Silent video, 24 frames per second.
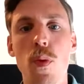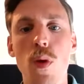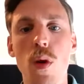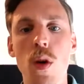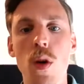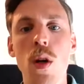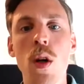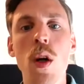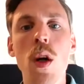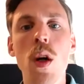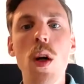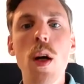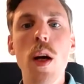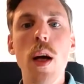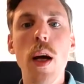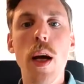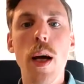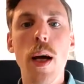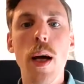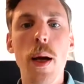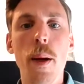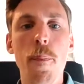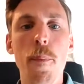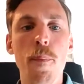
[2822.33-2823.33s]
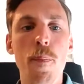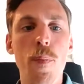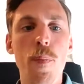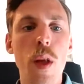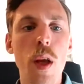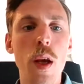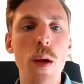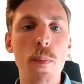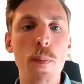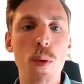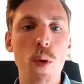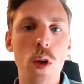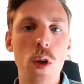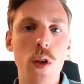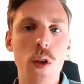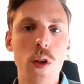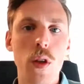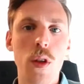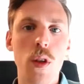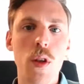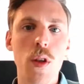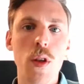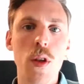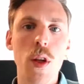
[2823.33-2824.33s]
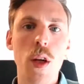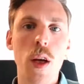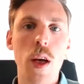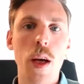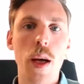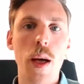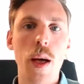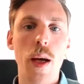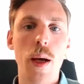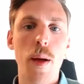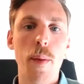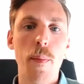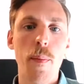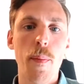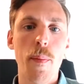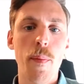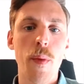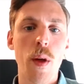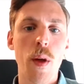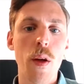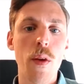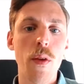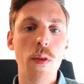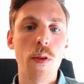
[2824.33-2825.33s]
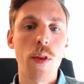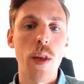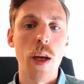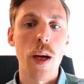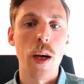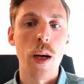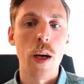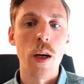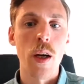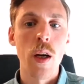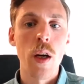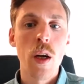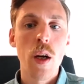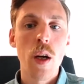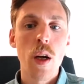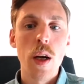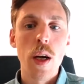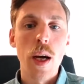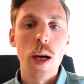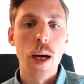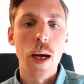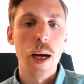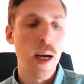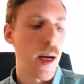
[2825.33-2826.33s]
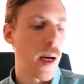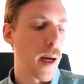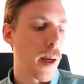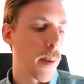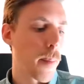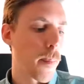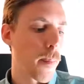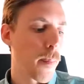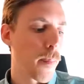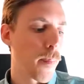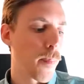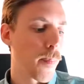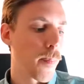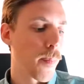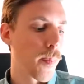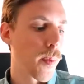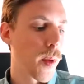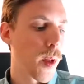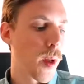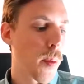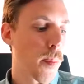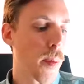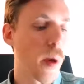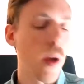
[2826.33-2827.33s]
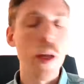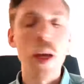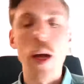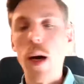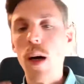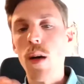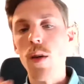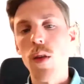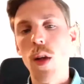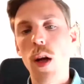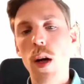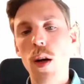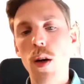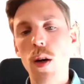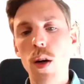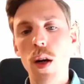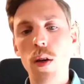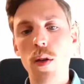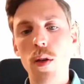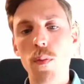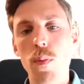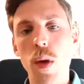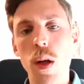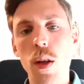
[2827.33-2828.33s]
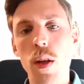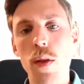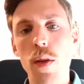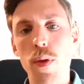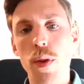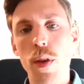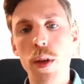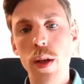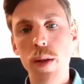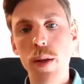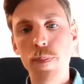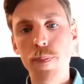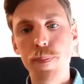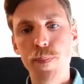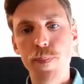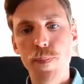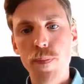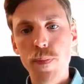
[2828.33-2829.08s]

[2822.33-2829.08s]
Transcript: more important there. But yeah, I'll leave it there.